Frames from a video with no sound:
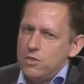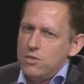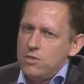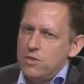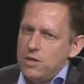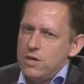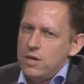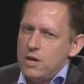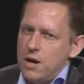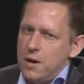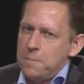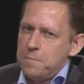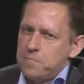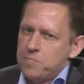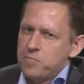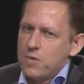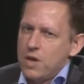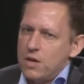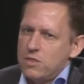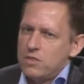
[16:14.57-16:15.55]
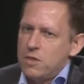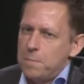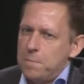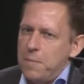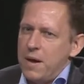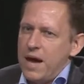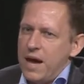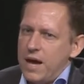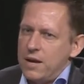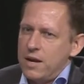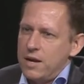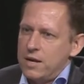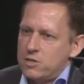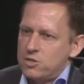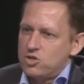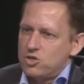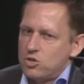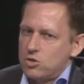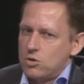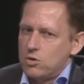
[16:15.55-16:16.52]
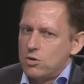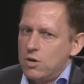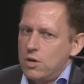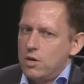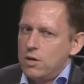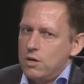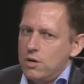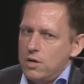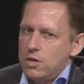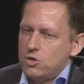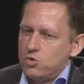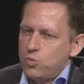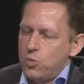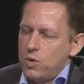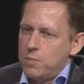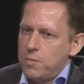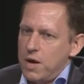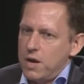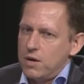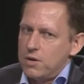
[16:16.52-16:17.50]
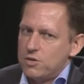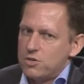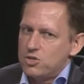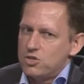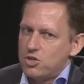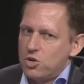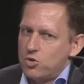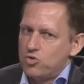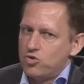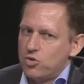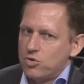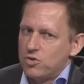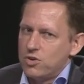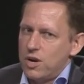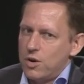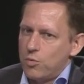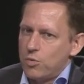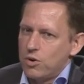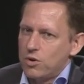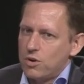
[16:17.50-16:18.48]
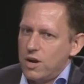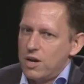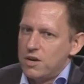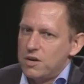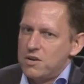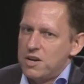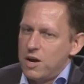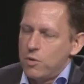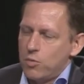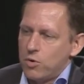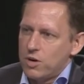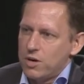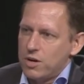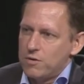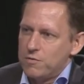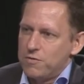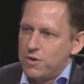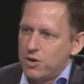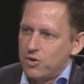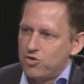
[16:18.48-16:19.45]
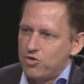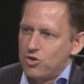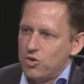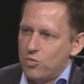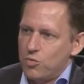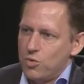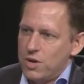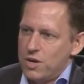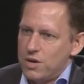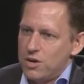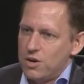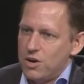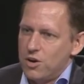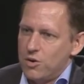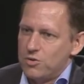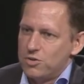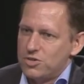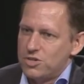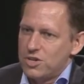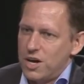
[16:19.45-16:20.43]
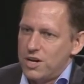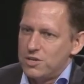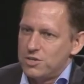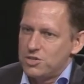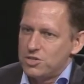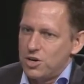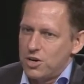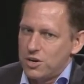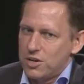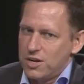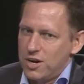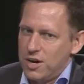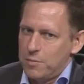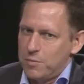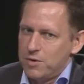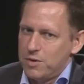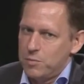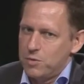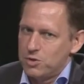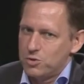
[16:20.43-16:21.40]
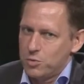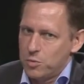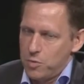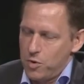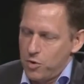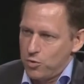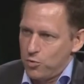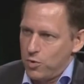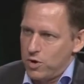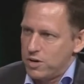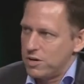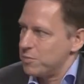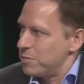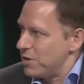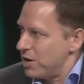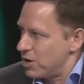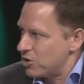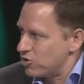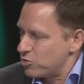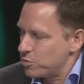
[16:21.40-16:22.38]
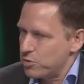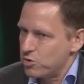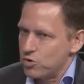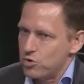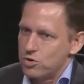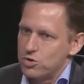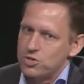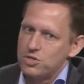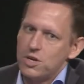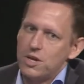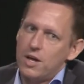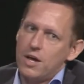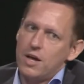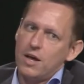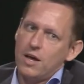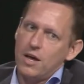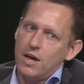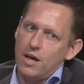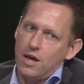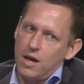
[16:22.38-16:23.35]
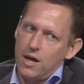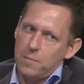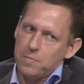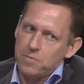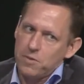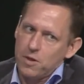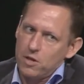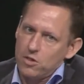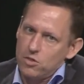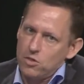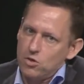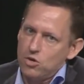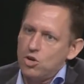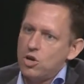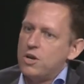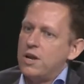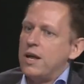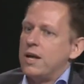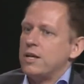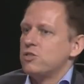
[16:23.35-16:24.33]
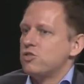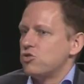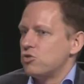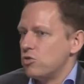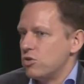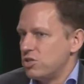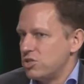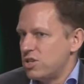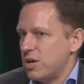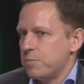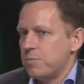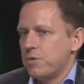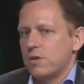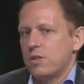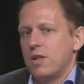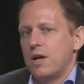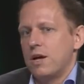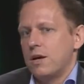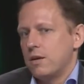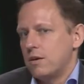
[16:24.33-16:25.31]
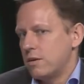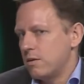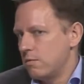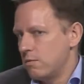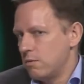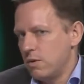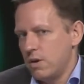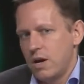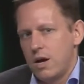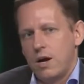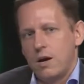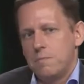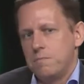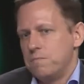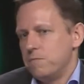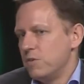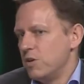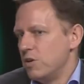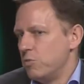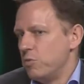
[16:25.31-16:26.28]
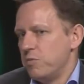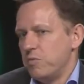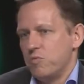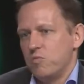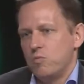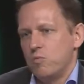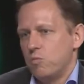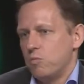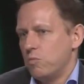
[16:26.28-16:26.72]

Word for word: The, um, the bad answer is we met at a social network, at a networking function a week ago and decided to start a company because we both wanted to be entrepreneurs. Um, good answer is something like, um, you know, we've been,